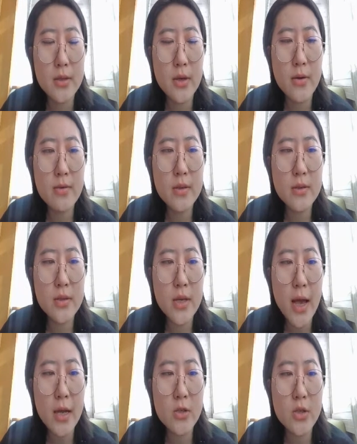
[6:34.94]
so in these
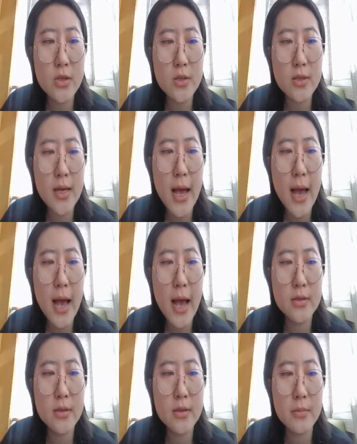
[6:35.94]
textures, it
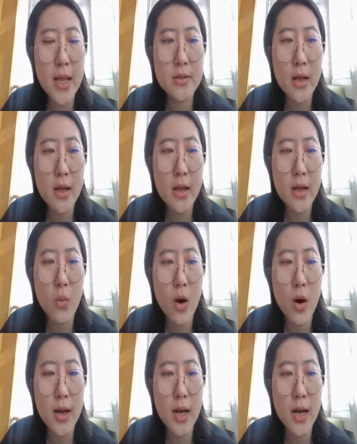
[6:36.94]
has the black color,
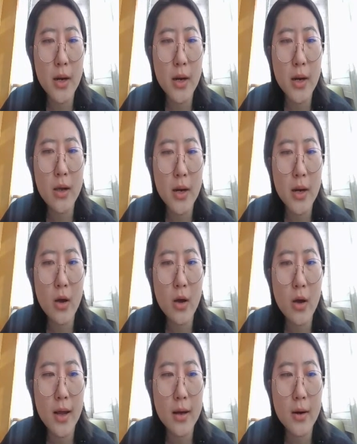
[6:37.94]
white color, green
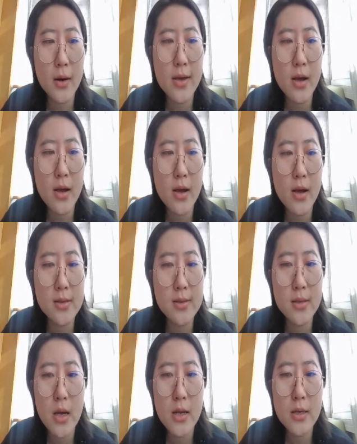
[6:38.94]
color, gray
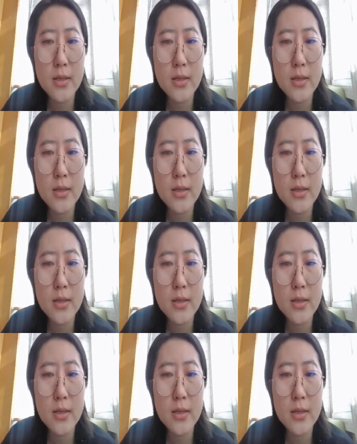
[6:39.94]
colors.